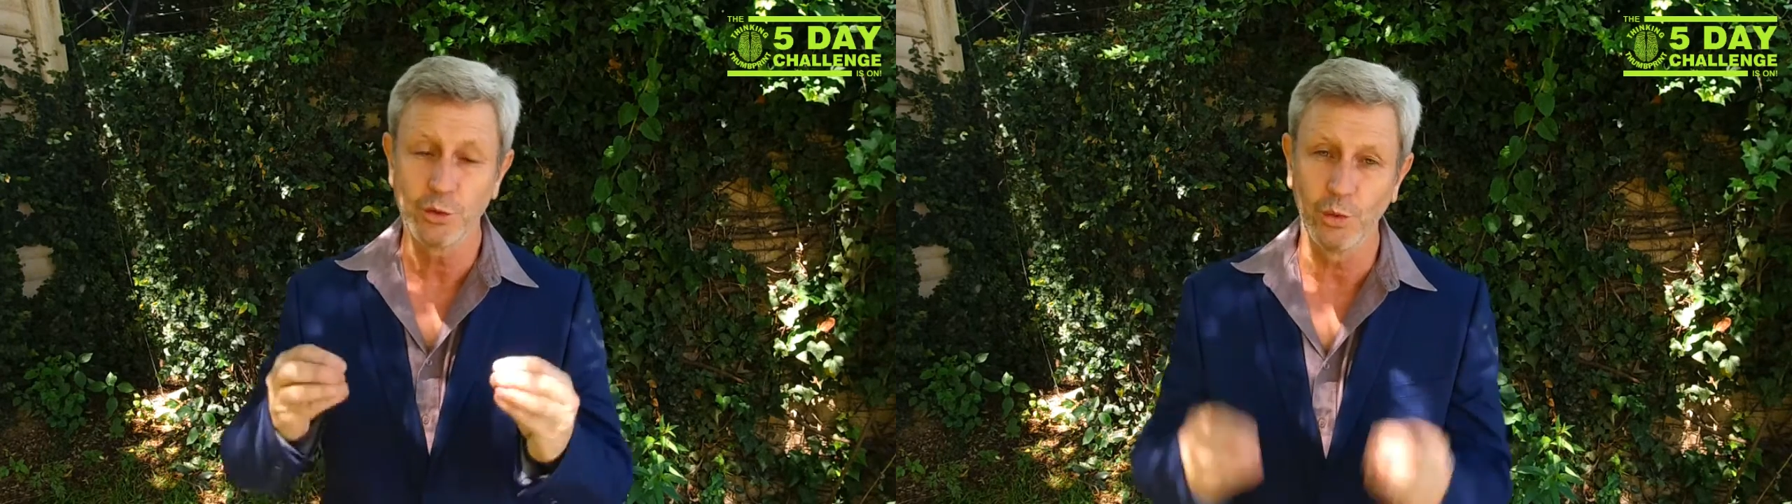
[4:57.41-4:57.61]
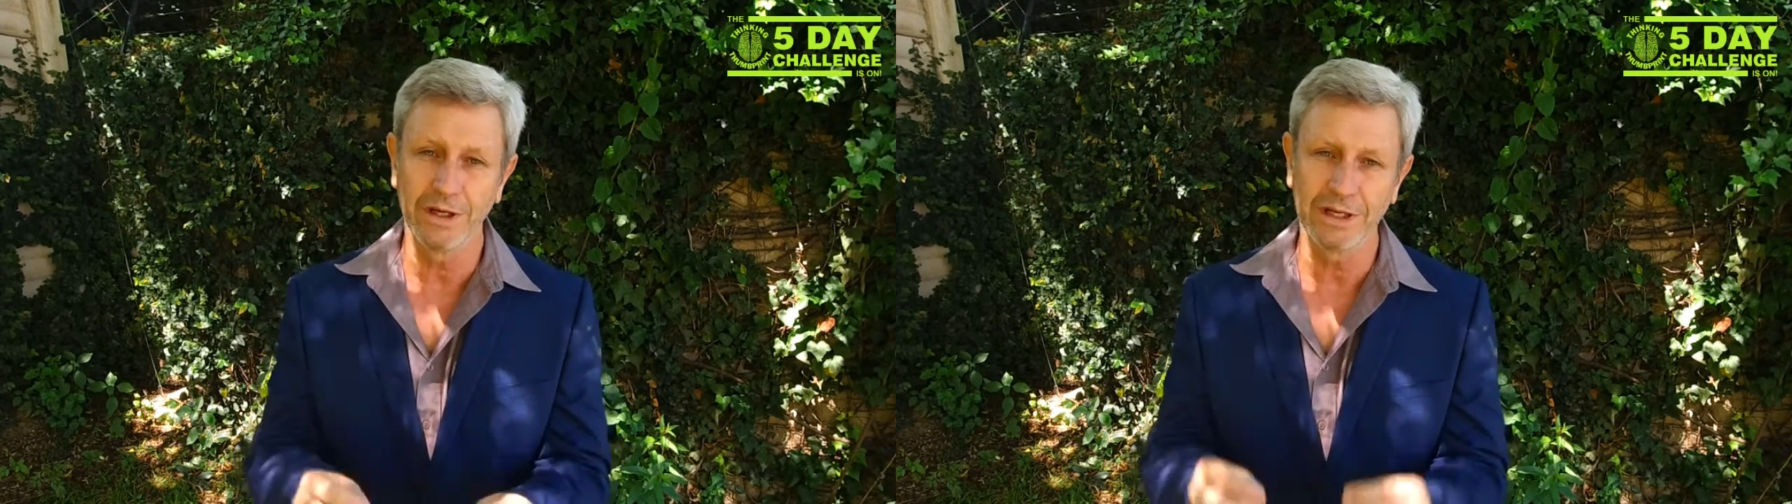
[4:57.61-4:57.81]

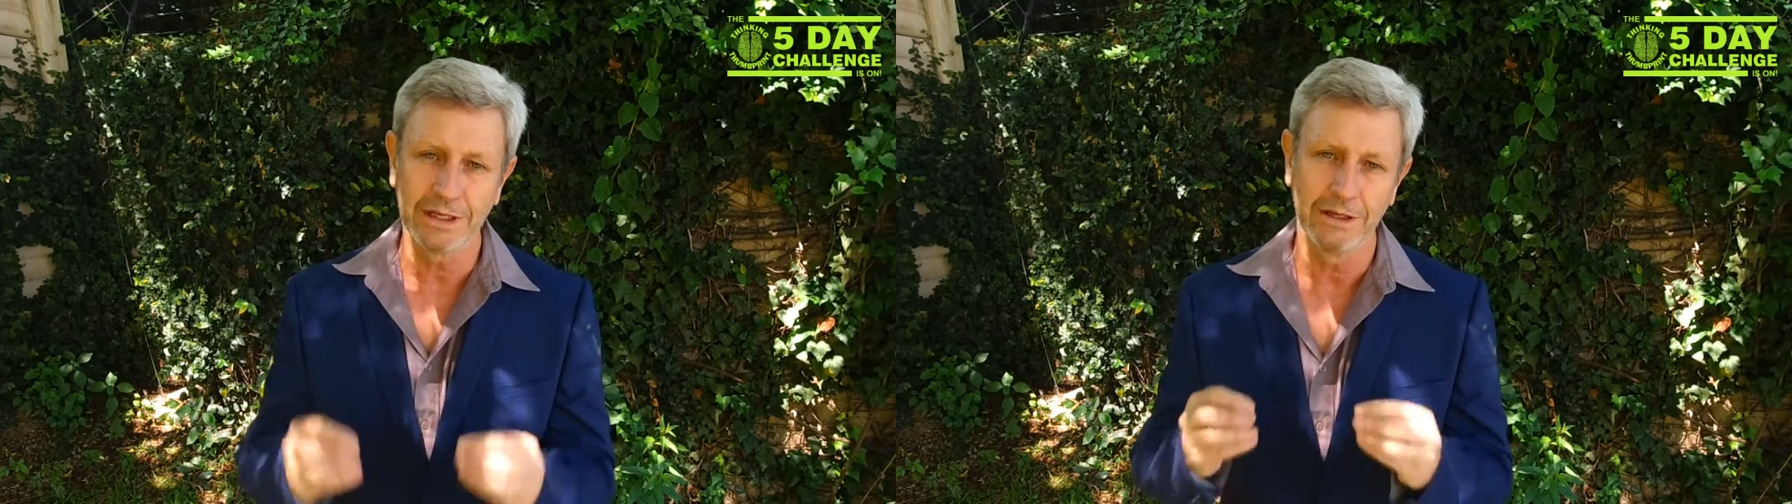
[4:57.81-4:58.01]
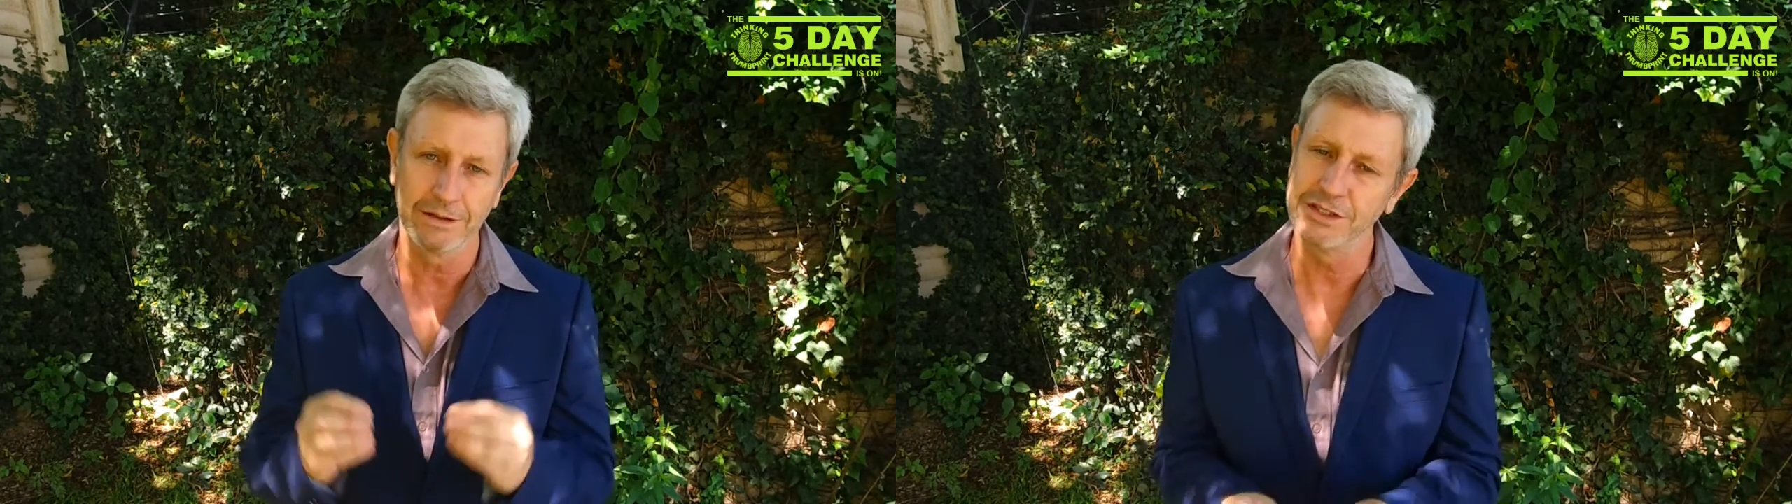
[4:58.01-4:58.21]
win
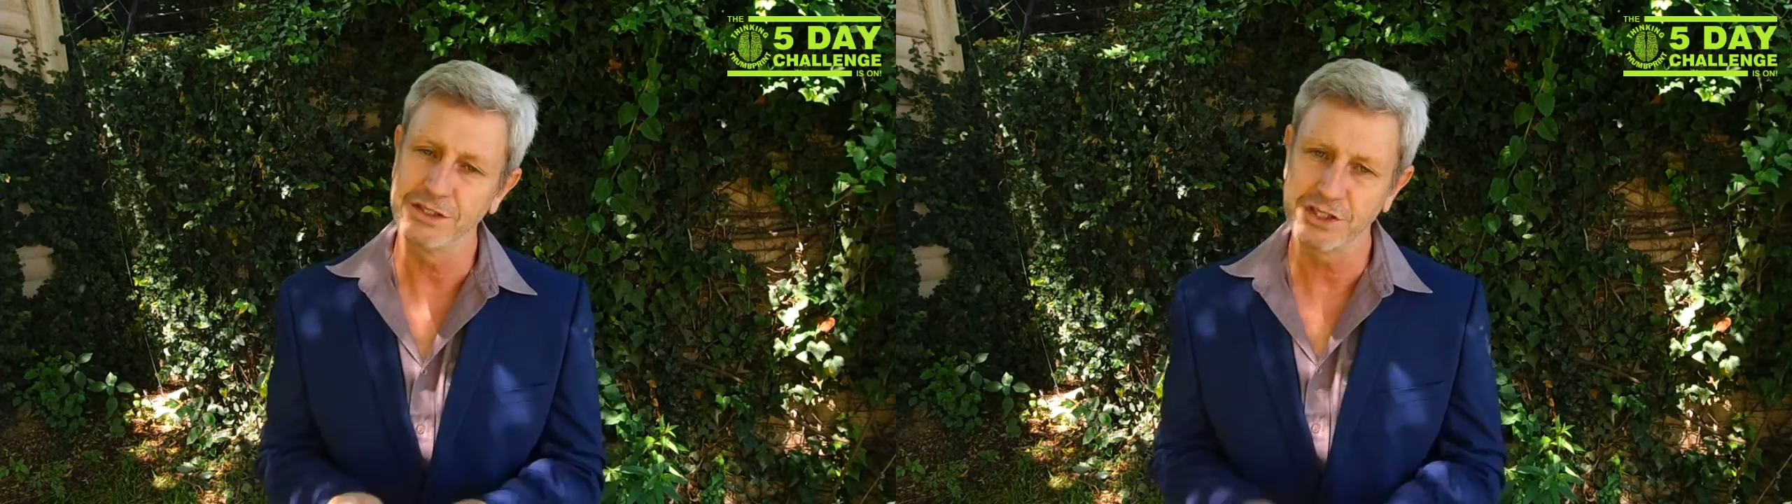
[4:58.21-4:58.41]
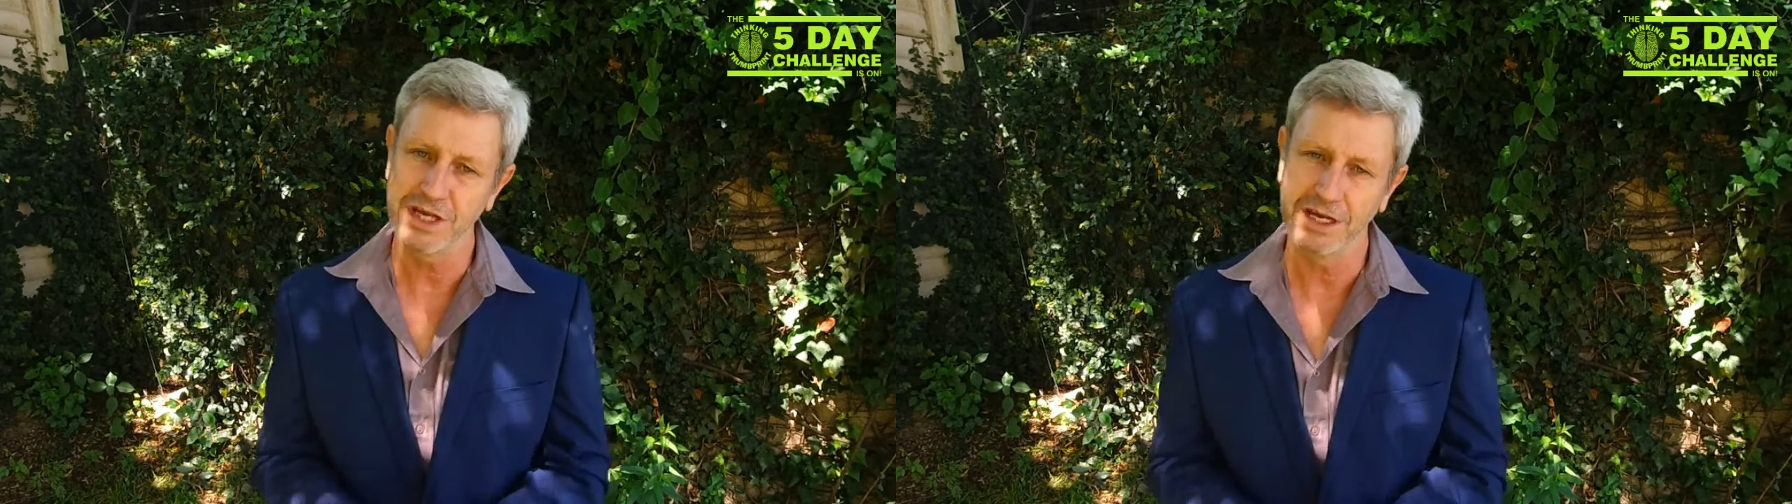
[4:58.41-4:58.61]
this
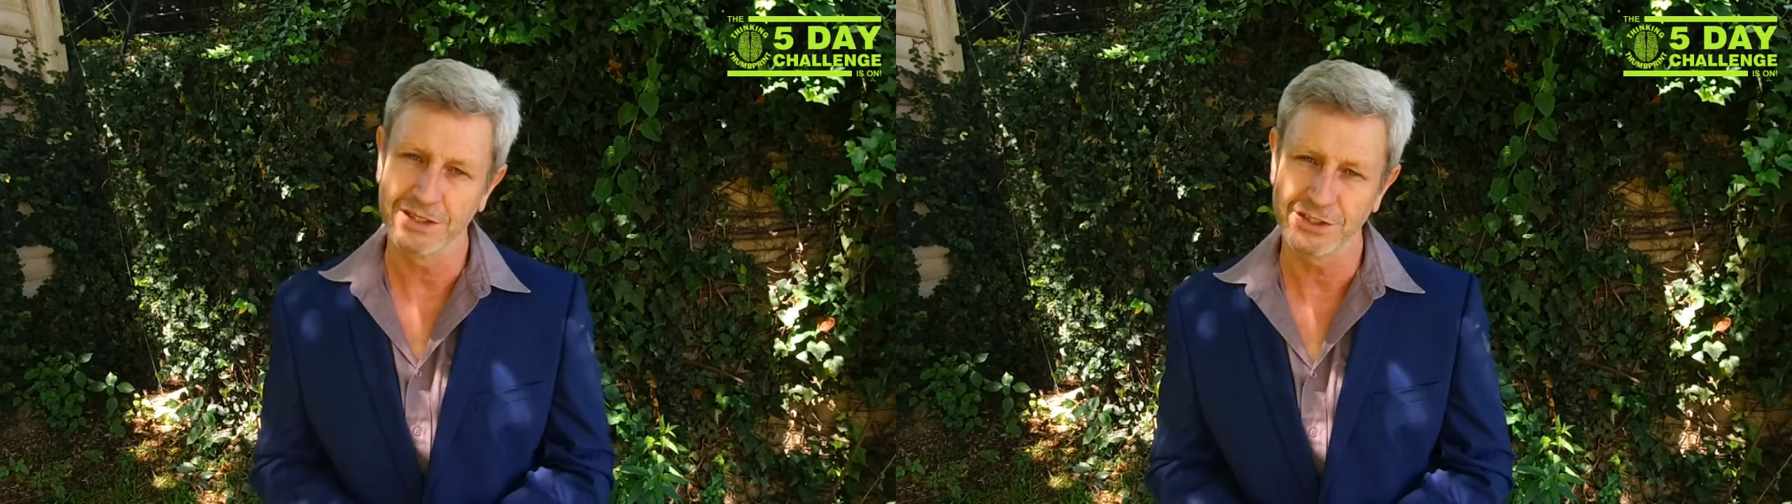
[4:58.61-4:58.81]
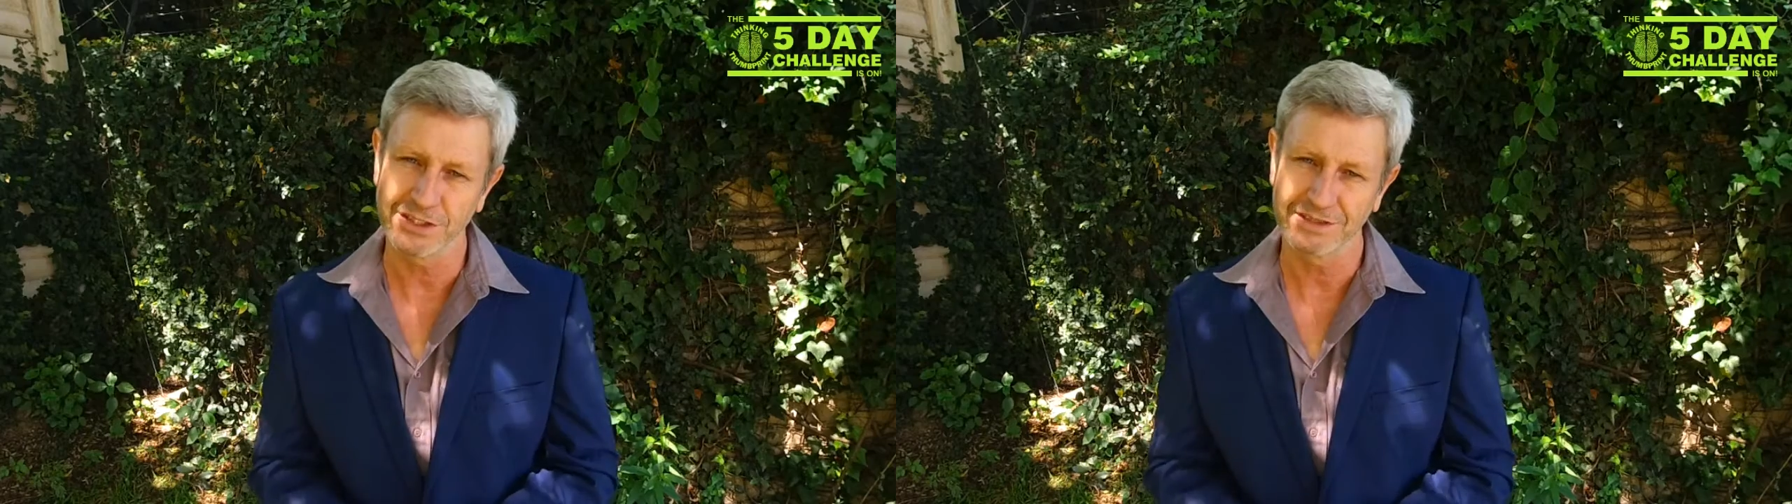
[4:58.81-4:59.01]

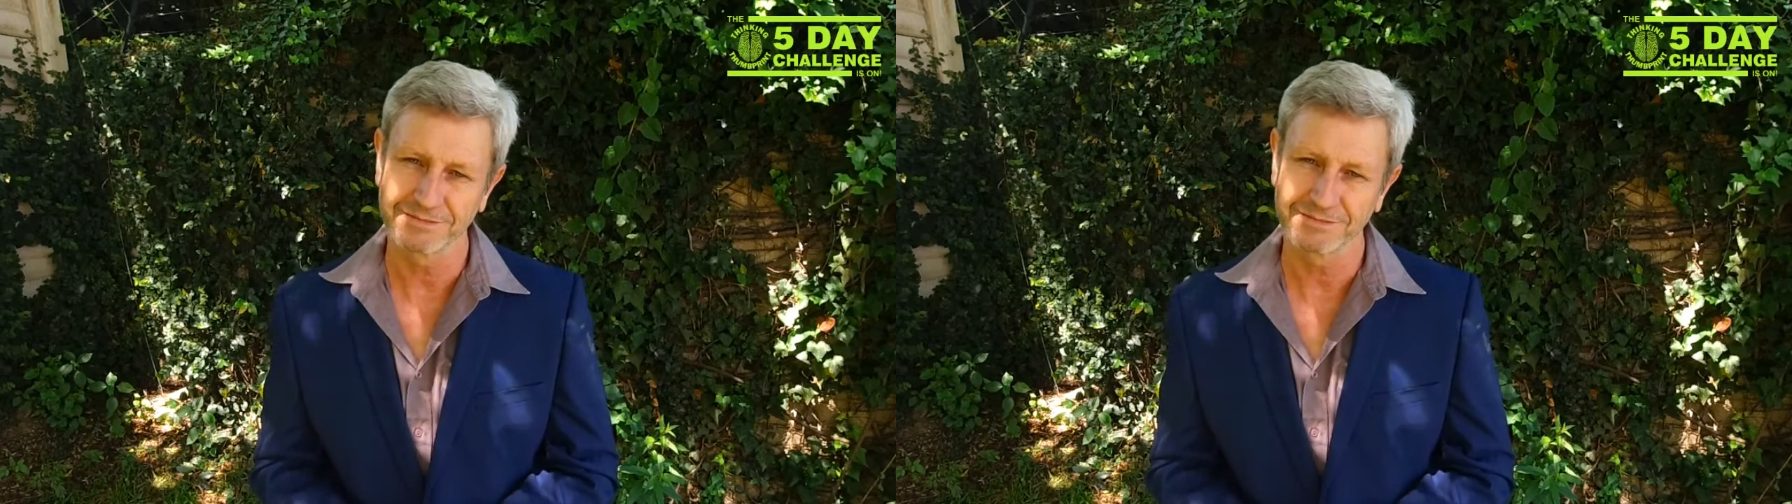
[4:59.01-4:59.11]
challenge.